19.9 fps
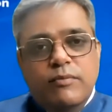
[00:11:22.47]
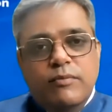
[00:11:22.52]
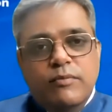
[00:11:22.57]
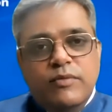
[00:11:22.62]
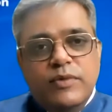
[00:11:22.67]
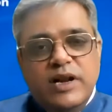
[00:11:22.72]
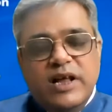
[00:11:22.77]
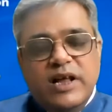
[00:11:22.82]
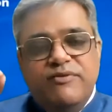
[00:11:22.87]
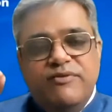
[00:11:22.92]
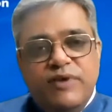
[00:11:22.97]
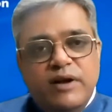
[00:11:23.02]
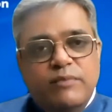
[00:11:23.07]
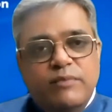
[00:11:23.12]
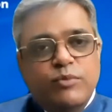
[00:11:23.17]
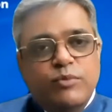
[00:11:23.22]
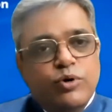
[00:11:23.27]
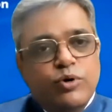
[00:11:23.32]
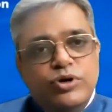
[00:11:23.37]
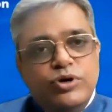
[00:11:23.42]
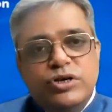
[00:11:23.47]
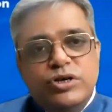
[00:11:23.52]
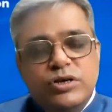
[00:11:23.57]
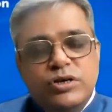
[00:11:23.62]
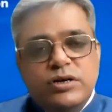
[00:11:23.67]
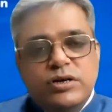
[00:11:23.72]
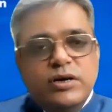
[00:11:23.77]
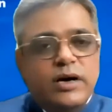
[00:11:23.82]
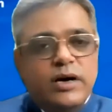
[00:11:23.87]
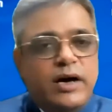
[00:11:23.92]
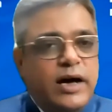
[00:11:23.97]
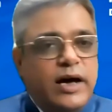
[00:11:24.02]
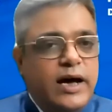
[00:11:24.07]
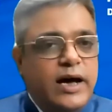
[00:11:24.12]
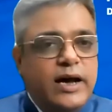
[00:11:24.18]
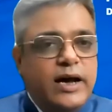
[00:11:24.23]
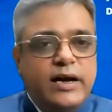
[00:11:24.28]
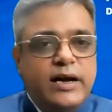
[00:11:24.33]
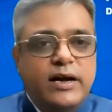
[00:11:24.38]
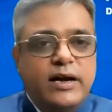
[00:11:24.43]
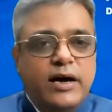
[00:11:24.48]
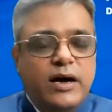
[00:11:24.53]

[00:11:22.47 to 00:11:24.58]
deaf and mute, and